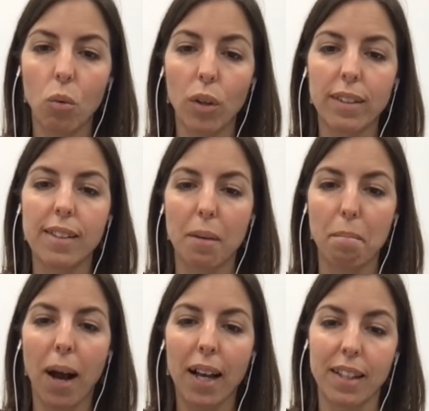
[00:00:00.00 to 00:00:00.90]
is
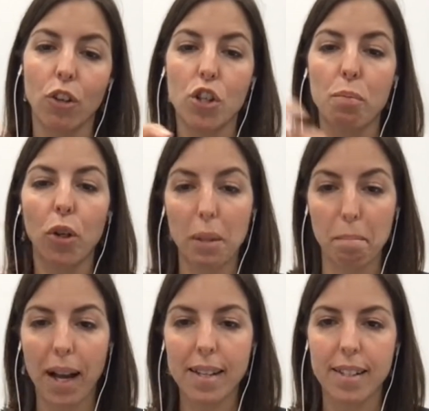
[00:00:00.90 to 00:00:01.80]
the corresponding
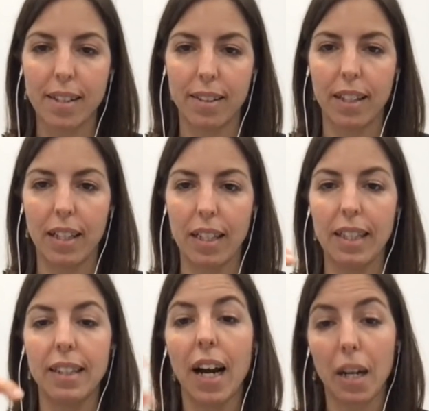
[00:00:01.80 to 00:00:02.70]
mass in the
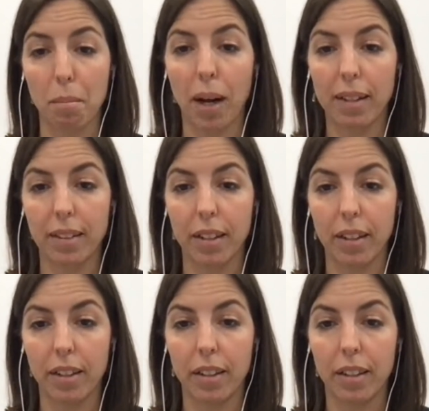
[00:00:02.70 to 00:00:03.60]
dark matter
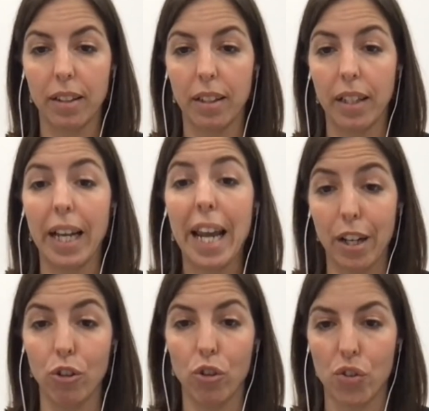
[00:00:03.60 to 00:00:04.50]

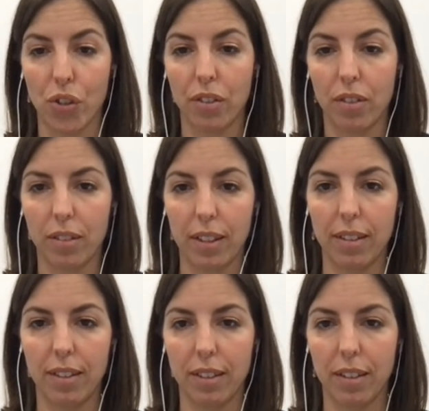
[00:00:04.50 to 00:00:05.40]
halos
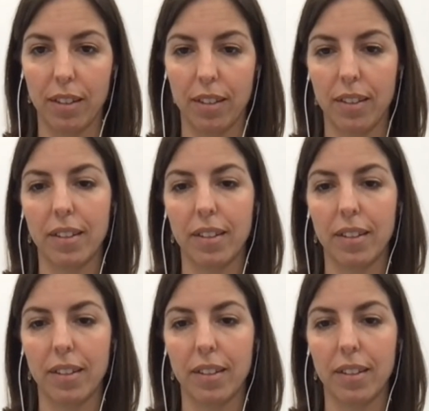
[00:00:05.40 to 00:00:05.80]
that